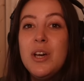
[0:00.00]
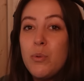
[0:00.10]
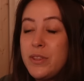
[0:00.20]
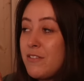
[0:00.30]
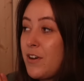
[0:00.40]

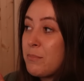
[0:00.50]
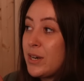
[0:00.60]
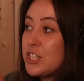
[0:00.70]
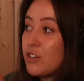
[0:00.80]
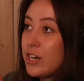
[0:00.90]
when they
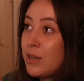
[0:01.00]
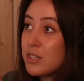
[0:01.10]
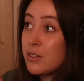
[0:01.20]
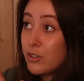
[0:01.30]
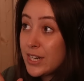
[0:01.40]
vibrate
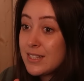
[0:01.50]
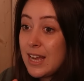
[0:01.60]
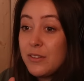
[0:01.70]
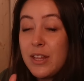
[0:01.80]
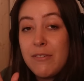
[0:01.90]
to create sound,